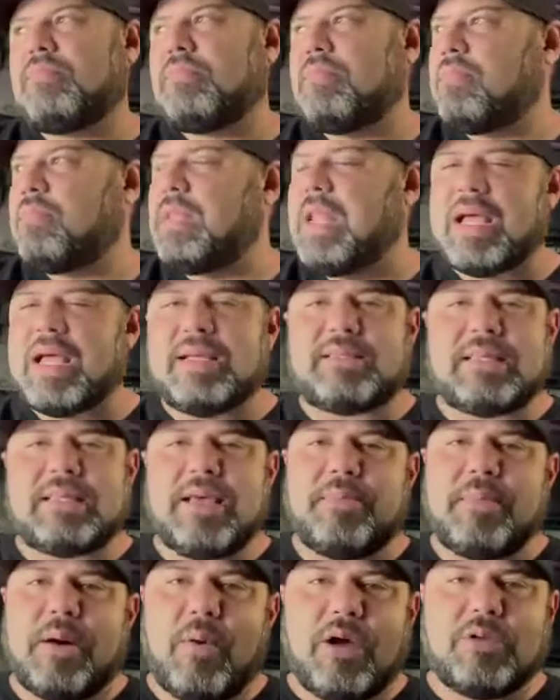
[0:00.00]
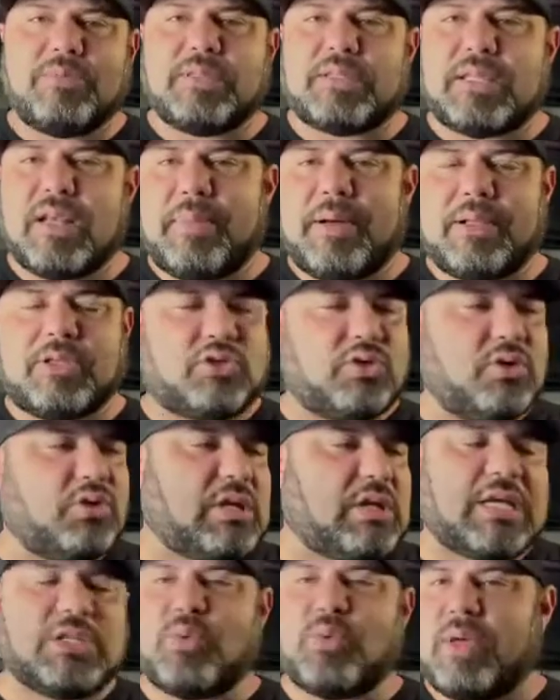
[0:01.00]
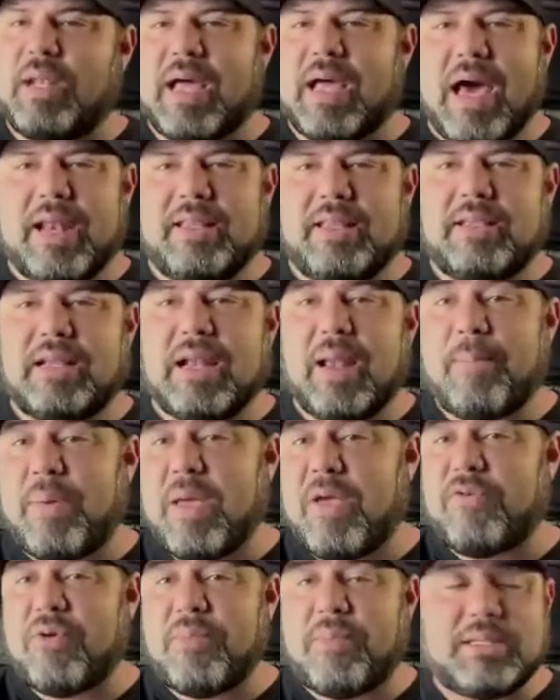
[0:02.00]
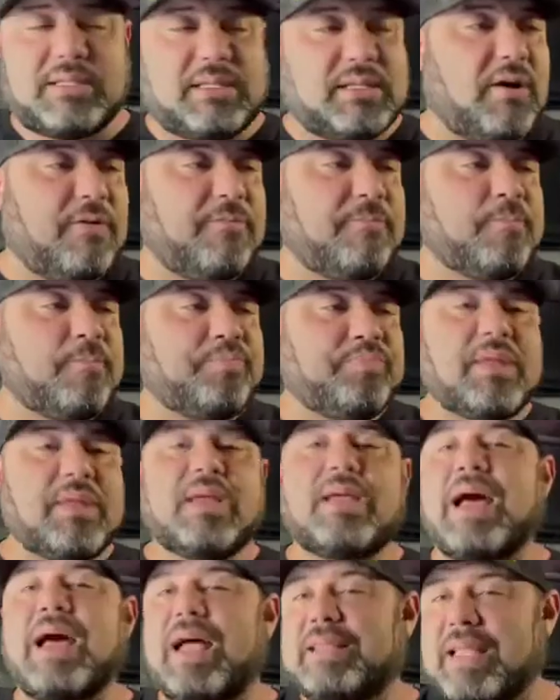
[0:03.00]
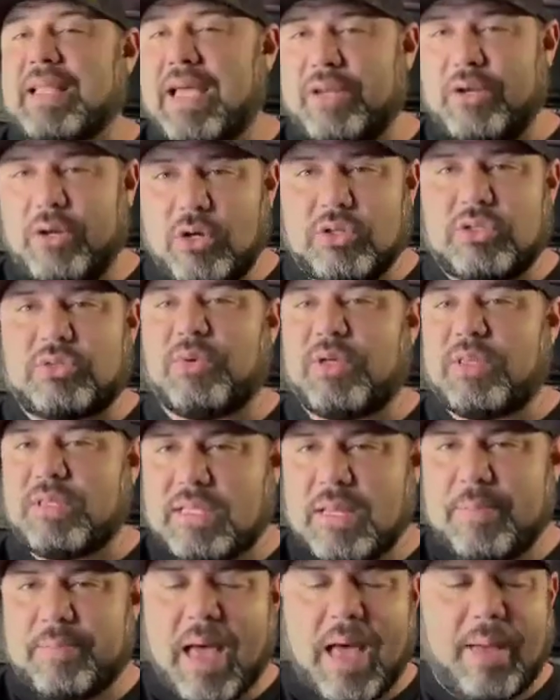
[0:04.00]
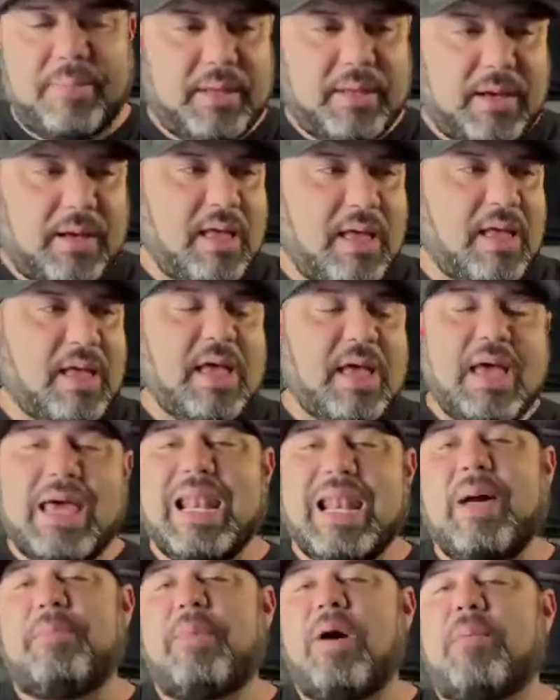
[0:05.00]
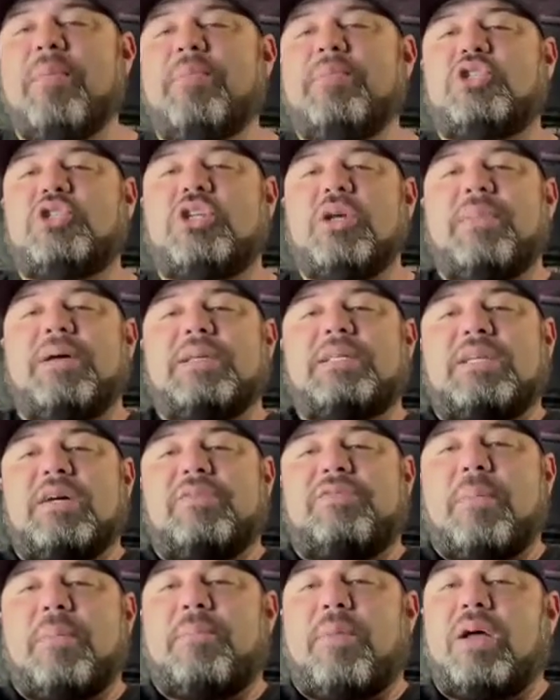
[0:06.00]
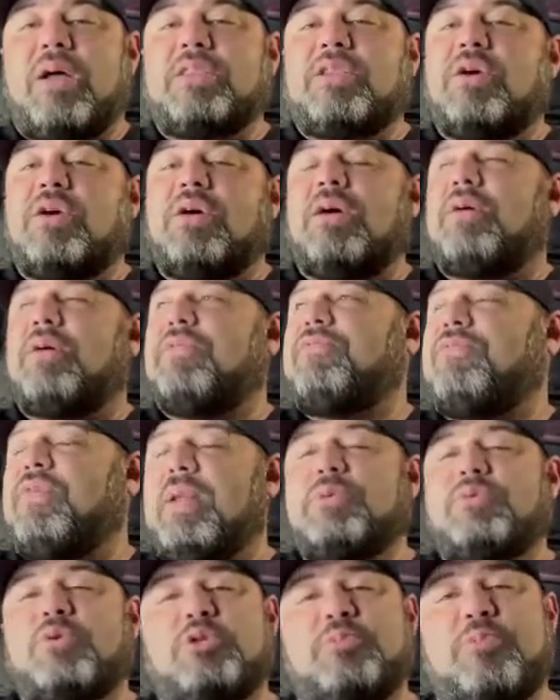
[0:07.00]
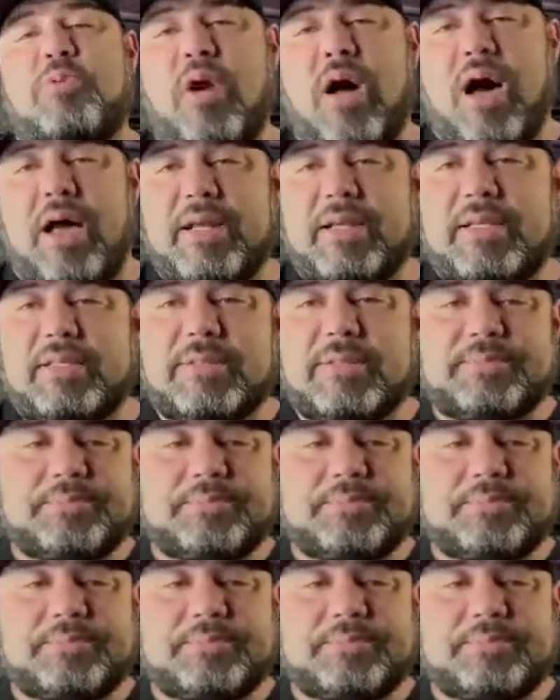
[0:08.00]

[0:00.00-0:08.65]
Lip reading: Like I said, my wife's been telling about the snoring, so I just went and got it done. I paid for it myself, got diagnosed with sleep apnea, and I bought my machine myself. I bought the Phillips Resperonics